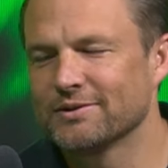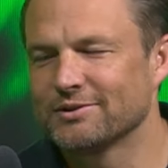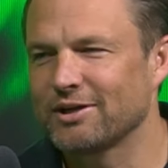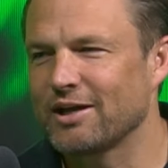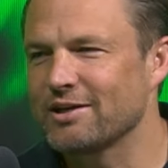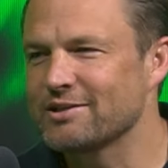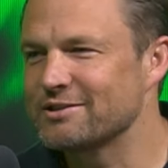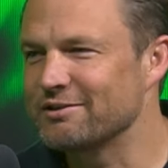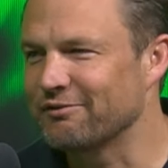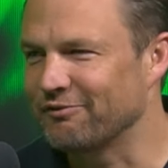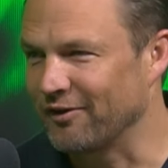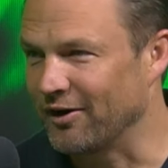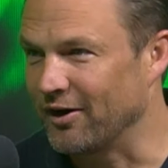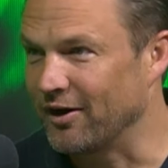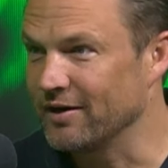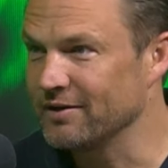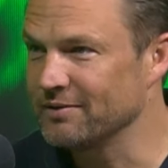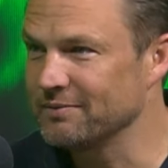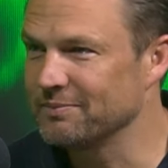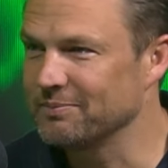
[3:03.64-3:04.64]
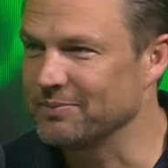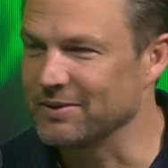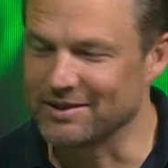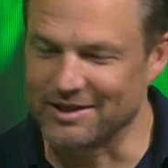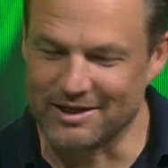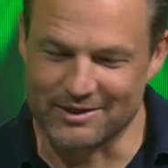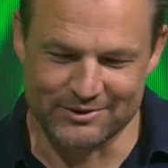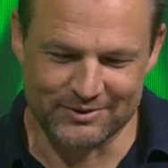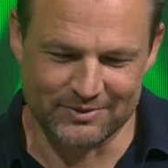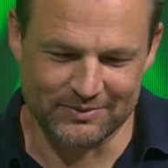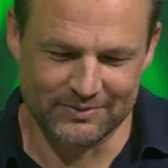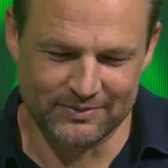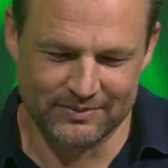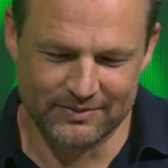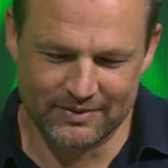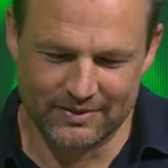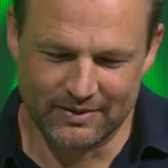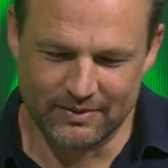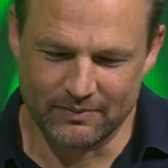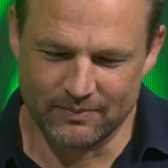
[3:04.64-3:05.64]
justified, but
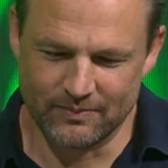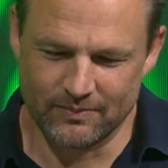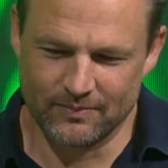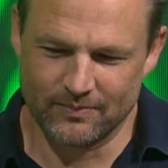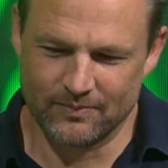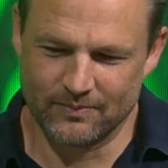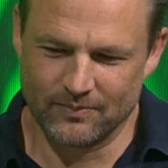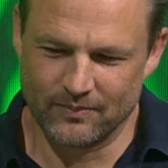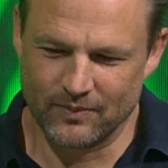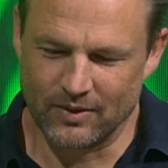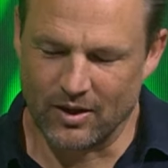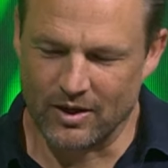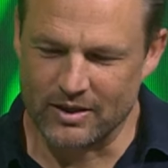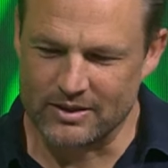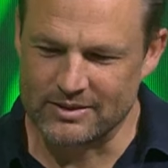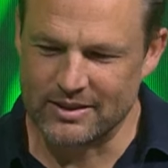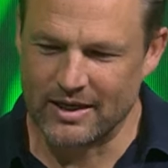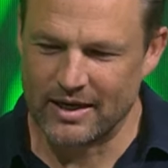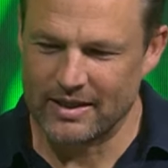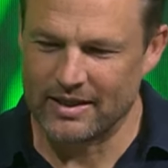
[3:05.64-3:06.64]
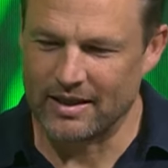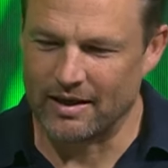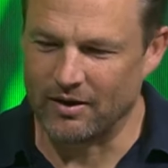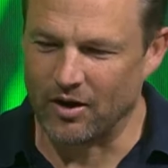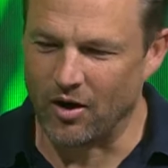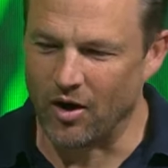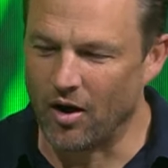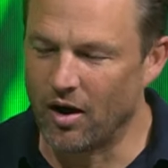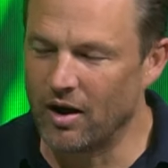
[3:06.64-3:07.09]
I say that